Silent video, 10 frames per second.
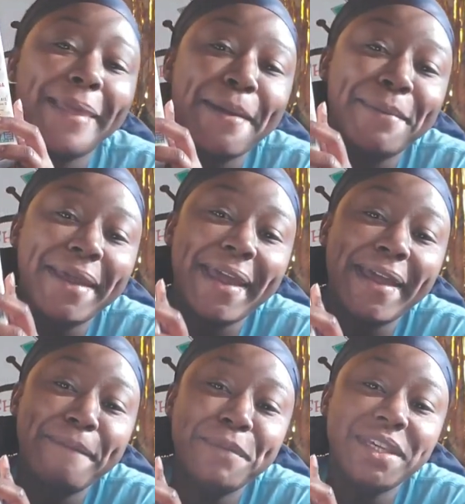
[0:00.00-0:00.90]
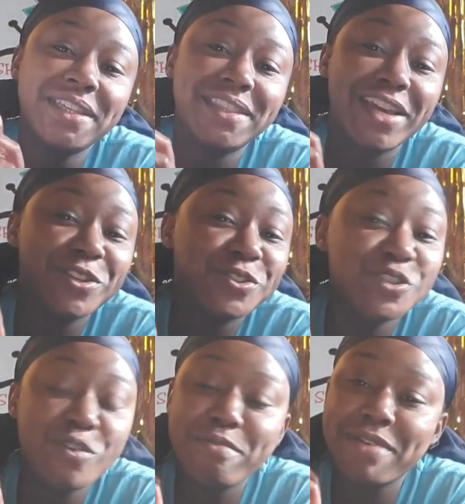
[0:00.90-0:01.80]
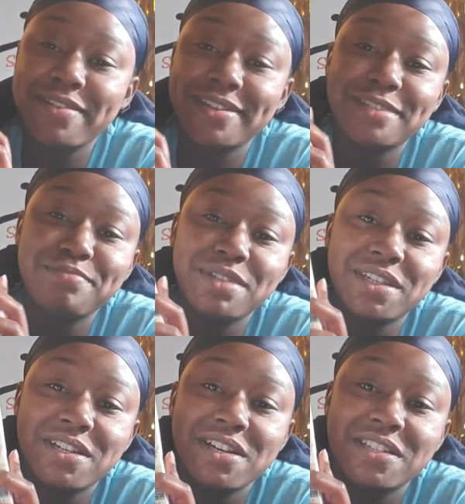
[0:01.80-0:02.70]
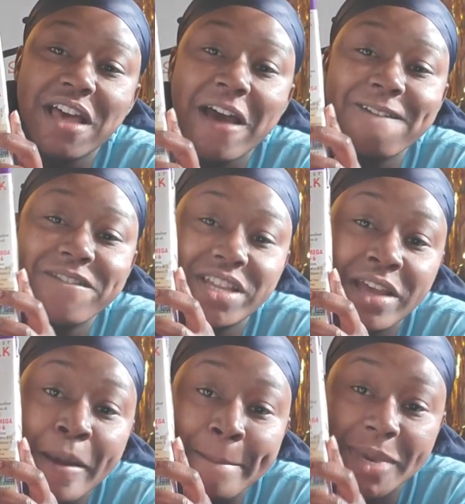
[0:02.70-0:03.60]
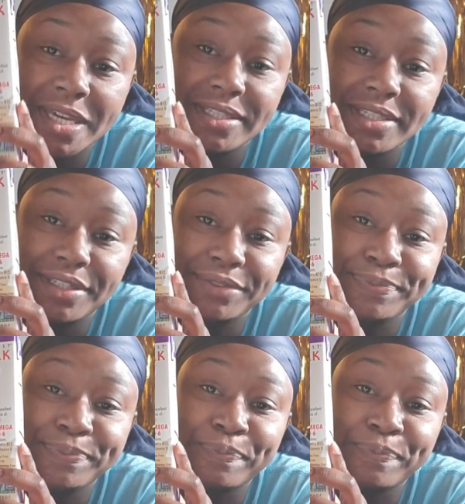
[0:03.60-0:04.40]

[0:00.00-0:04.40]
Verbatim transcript: i'm happy that you told me about this because i feel amazing